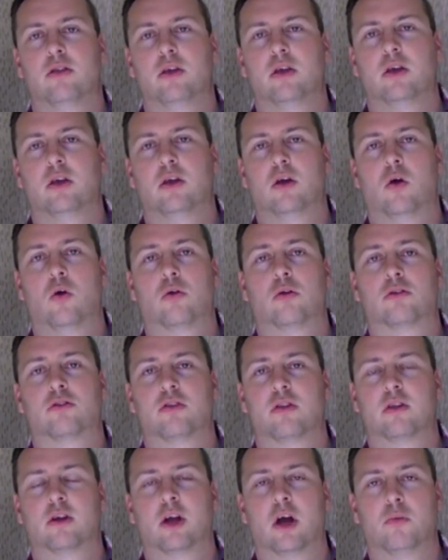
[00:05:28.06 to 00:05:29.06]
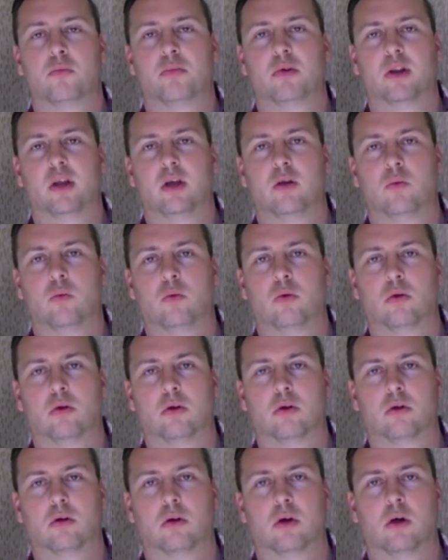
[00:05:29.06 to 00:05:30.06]
the owners of the company
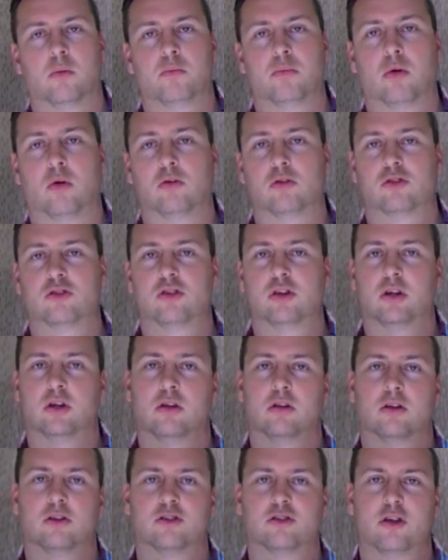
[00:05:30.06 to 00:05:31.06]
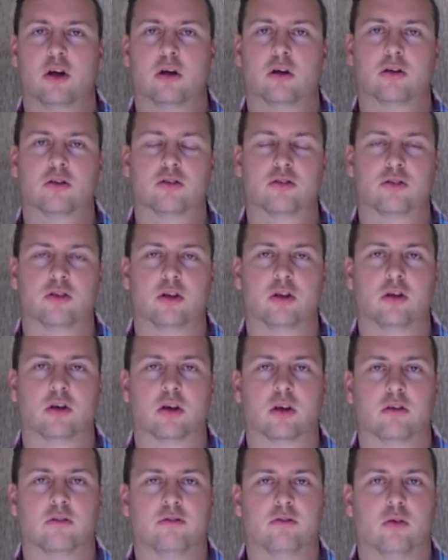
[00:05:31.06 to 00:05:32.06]
were approaching the sharks and
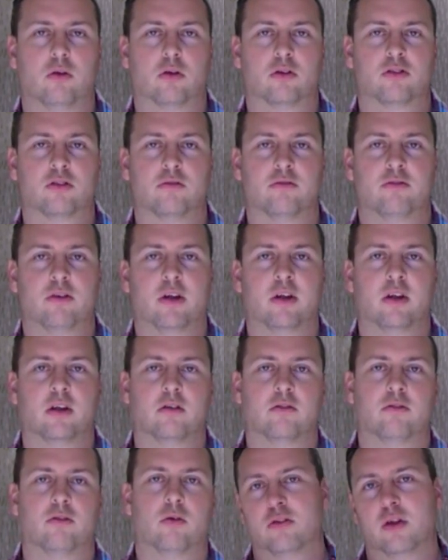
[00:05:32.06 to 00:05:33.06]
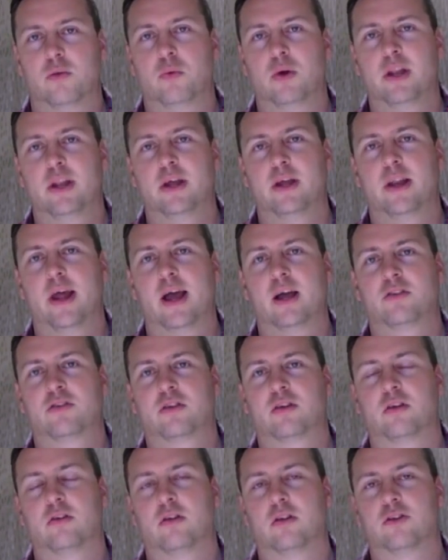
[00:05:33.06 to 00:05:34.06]
looking for some funding. So they went in
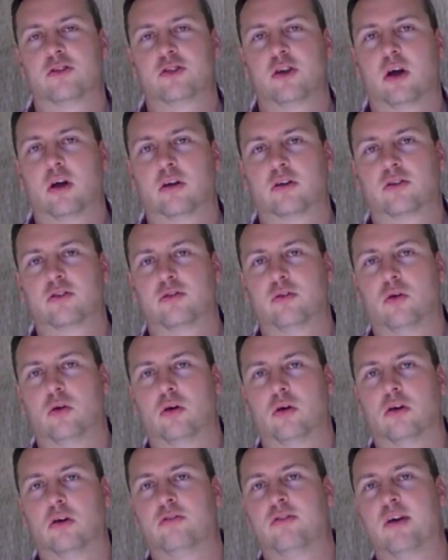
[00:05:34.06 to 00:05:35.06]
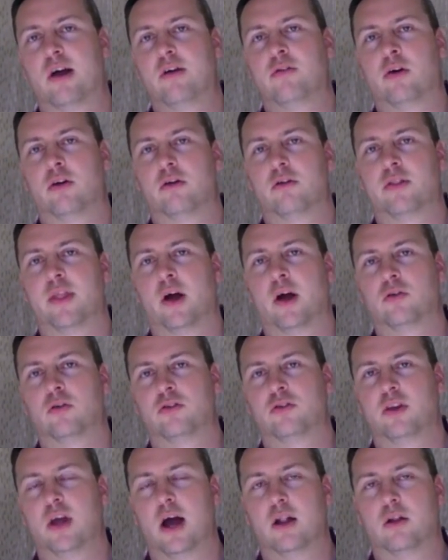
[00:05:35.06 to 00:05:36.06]
asking the sharks for
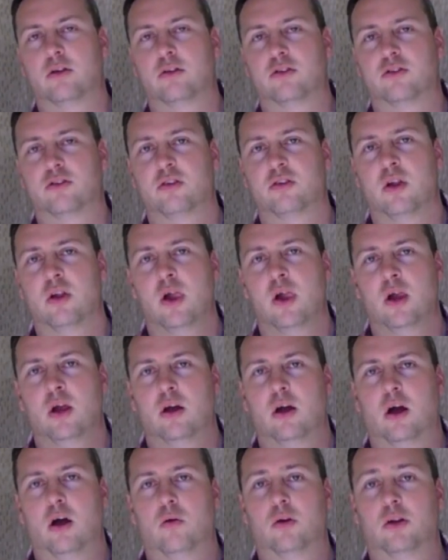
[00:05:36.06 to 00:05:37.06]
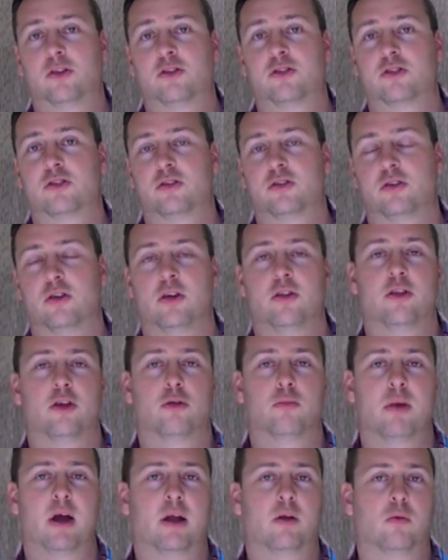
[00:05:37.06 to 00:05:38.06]
$500,000, which in
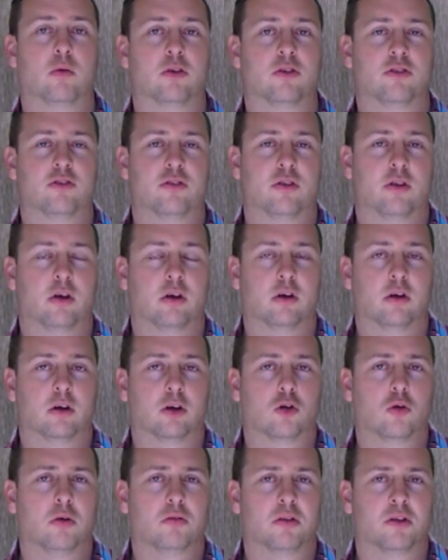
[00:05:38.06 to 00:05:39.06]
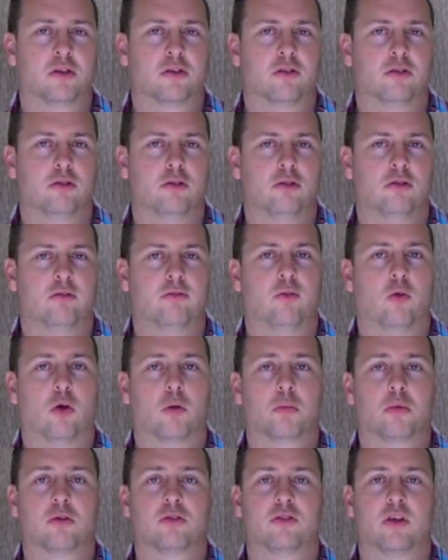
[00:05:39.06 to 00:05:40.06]
their mind was equivalent to
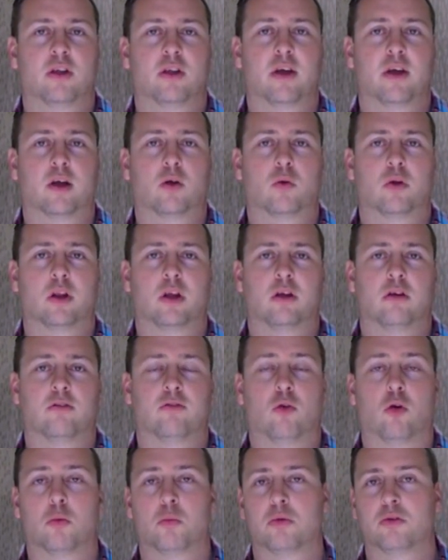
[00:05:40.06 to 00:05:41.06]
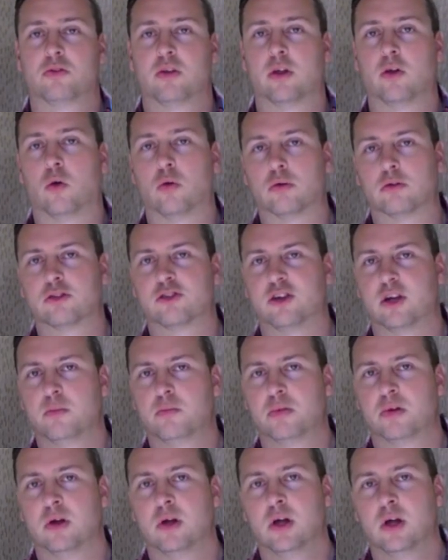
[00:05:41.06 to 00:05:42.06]
4% equity or 4%
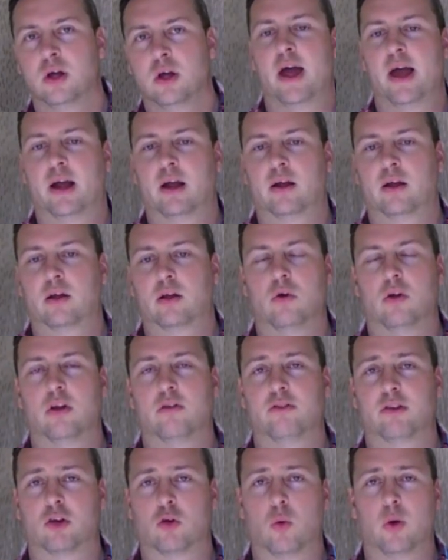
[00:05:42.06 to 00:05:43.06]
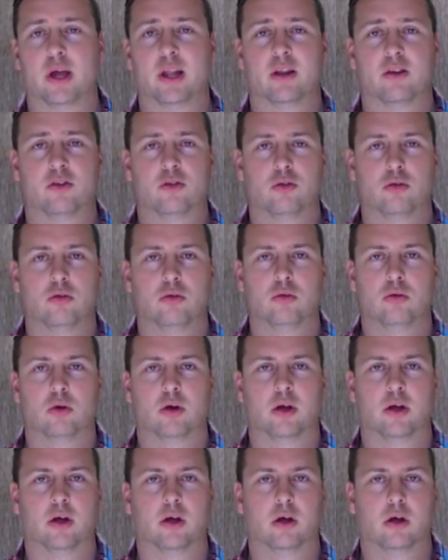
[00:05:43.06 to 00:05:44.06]
ownership. That would have equated
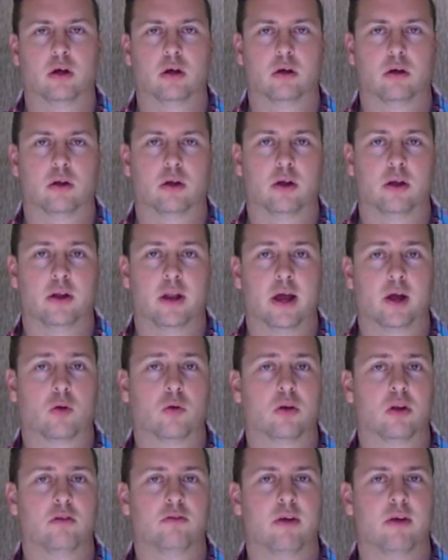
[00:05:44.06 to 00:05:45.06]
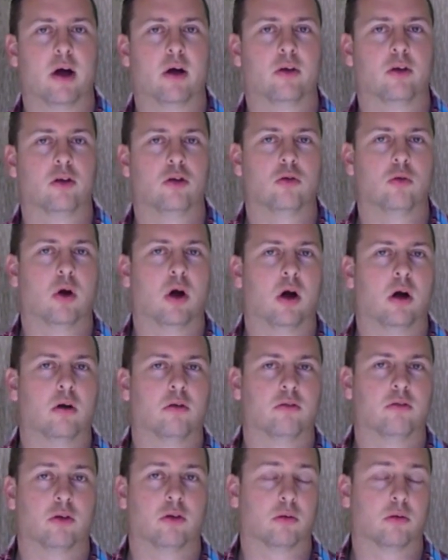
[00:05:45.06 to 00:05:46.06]
to an equity value
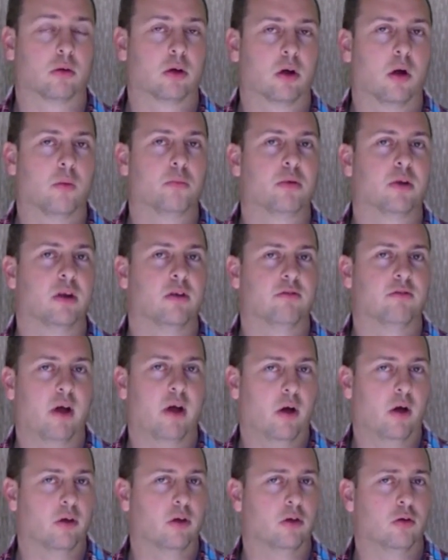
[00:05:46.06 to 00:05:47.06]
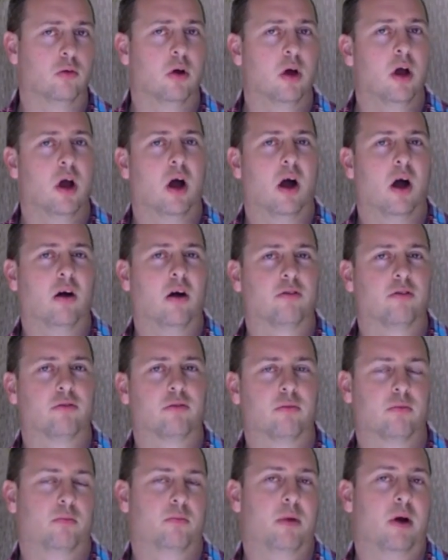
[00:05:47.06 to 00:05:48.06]
of, or company value of,
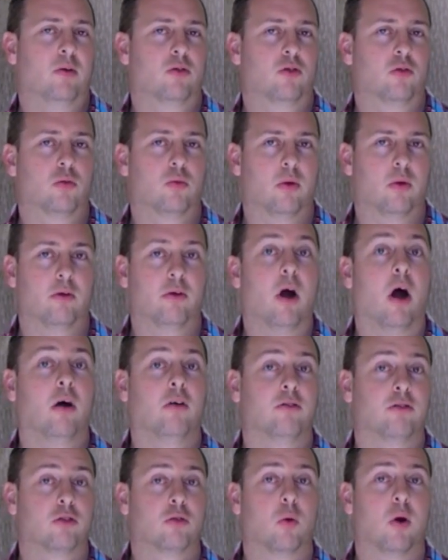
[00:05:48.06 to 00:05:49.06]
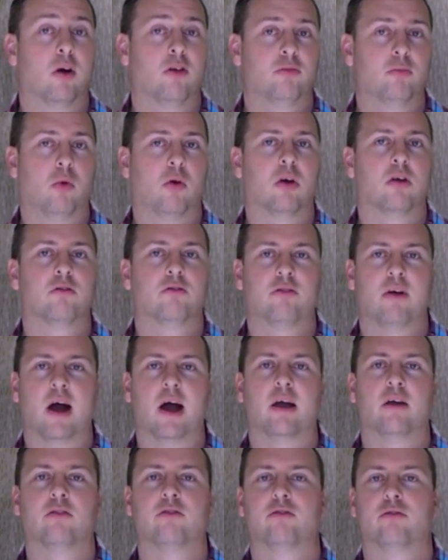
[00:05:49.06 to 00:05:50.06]
about $12.5
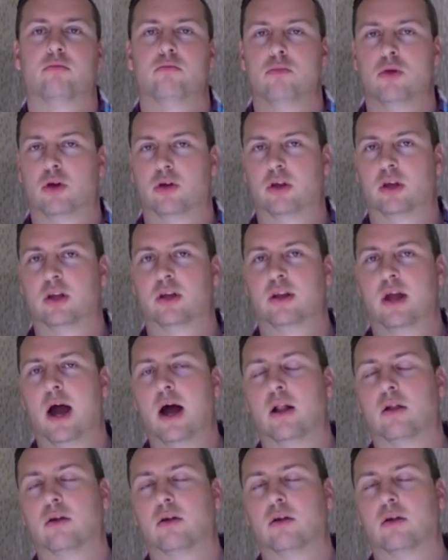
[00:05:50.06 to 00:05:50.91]
million.